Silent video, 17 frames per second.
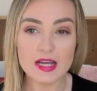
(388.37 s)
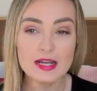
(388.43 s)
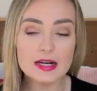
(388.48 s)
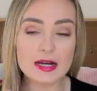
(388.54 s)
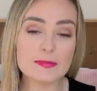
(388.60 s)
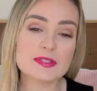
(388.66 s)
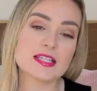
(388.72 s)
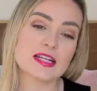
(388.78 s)
And
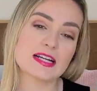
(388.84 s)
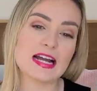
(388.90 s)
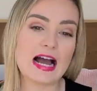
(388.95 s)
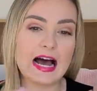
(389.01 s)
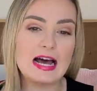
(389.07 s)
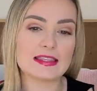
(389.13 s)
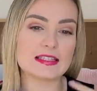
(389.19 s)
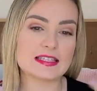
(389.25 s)
I'm sitting
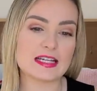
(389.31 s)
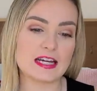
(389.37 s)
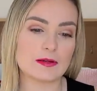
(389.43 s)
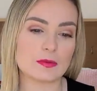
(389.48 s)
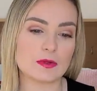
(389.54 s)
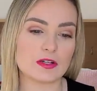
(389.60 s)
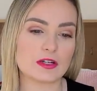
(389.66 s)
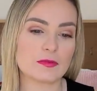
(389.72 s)
at the
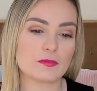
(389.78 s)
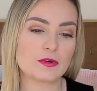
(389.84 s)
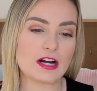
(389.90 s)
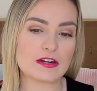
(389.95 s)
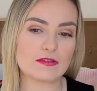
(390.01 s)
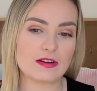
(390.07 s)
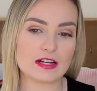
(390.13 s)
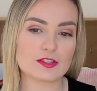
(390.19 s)
table at a
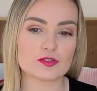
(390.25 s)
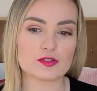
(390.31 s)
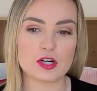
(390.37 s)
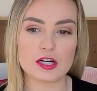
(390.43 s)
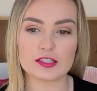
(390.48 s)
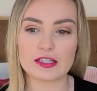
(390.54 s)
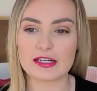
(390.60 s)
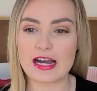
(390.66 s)
bright
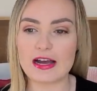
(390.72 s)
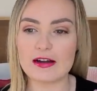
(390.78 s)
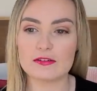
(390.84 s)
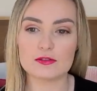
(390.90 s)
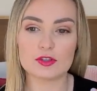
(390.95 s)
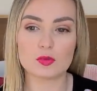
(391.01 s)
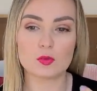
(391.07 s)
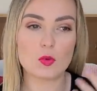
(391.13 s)
restaurant, like,
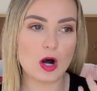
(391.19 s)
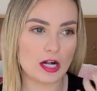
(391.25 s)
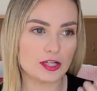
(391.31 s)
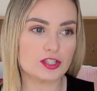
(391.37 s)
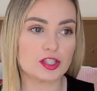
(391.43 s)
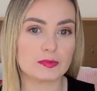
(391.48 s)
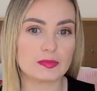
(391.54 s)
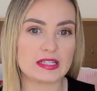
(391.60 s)
they're
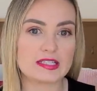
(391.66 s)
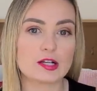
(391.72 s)
watching me.